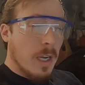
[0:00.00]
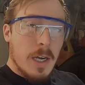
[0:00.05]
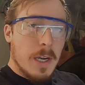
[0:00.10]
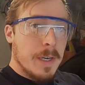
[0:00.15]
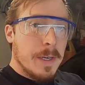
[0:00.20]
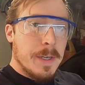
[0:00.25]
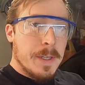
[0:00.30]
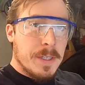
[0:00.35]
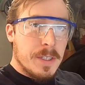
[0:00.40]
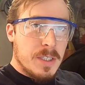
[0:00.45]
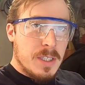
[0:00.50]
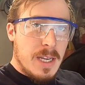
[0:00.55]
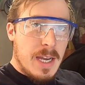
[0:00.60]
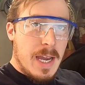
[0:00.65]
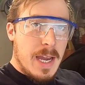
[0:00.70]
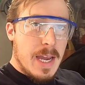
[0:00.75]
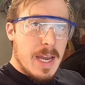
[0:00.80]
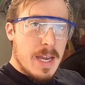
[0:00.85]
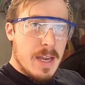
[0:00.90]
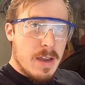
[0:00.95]
Another
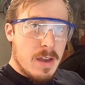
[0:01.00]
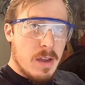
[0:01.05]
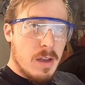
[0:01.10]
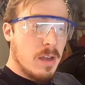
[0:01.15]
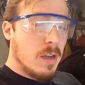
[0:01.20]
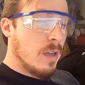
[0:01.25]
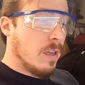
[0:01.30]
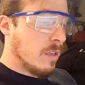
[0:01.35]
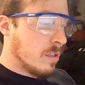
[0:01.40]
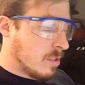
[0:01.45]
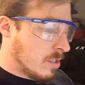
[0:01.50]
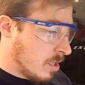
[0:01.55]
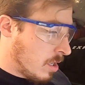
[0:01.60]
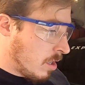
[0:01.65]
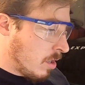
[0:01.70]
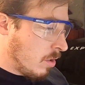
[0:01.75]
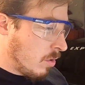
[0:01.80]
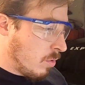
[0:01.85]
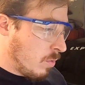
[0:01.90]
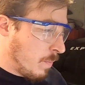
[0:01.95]
day.
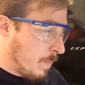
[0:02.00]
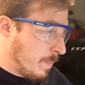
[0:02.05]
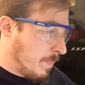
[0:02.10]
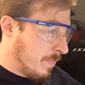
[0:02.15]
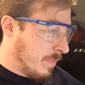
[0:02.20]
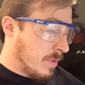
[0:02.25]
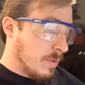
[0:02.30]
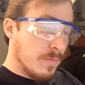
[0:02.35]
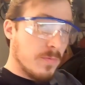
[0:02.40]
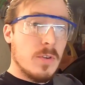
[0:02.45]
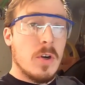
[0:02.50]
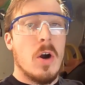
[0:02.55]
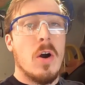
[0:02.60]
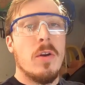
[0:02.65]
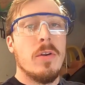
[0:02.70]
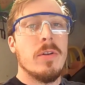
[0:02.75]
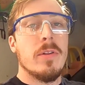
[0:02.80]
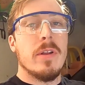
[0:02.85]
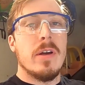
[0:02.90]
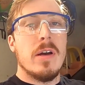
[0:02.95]
So, to
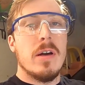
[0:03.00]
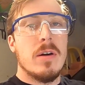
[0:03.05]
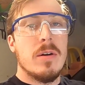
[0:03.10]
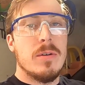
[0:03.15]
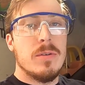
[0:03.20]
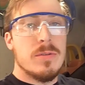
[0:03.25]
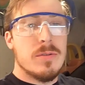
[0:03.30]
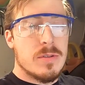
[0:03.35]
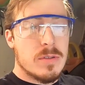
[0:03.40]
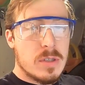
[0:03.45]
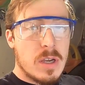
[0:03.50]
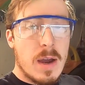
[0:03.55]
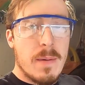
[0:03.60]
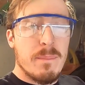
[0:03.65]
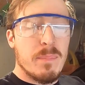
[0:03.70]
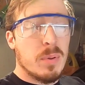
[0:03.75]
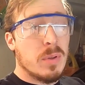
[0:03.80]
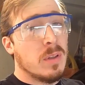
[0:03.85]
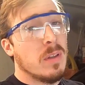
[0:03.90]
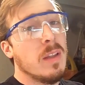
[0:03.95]
Lowe's. got
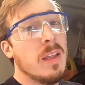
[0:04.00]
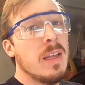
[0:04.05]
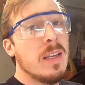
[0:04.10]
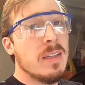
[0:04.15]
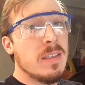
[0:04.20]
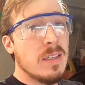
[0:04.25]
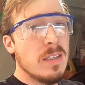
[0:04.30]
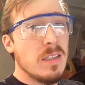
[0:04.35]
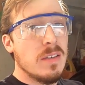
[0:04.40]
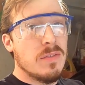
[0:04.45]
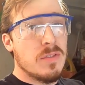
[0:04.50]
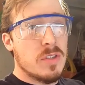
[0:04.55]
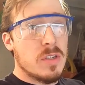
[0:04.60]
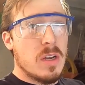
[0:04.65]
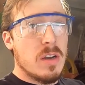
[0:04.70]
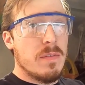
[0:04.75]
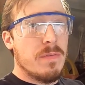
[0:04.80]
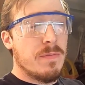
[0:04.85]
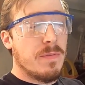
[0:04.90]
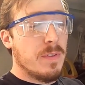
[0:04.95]
plenty of
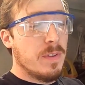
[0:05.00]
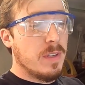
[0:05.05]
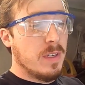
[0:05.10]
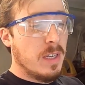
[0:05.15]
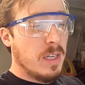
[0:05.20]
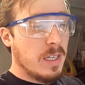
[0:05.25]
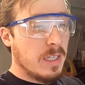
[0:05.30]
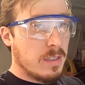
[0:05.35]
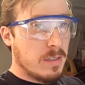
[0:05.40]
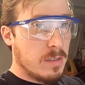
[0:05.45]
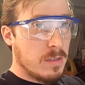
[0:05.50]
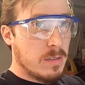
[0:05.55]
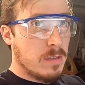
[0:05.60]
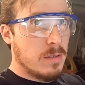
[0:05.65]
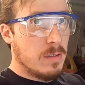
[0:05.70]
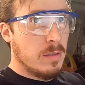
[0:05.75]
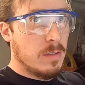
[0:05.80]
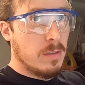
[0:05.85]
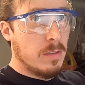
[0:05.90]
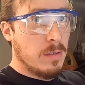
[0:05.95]
stuff for the
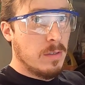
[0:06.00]
next